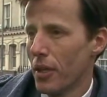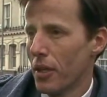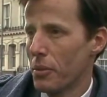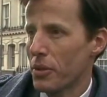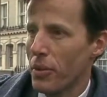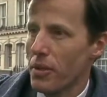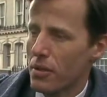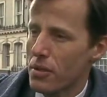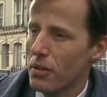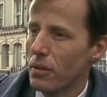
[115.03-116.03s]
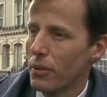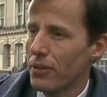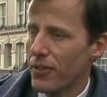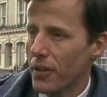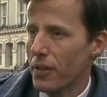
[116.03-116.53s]
And between the two, we
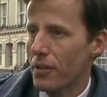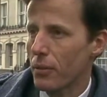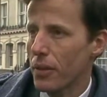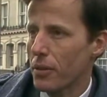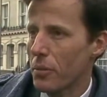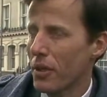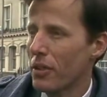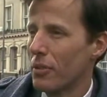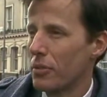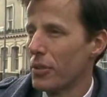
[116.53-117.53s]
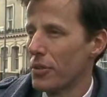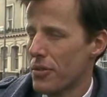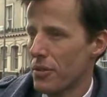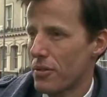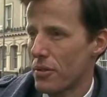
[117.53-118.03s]
find that we can make up routes
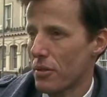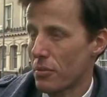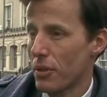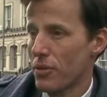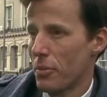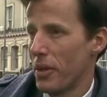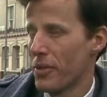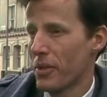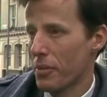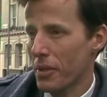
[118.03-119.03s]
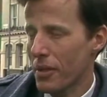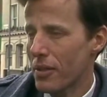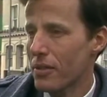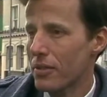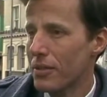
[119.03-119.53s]
that suit most major
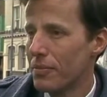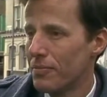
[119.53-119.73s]
applications.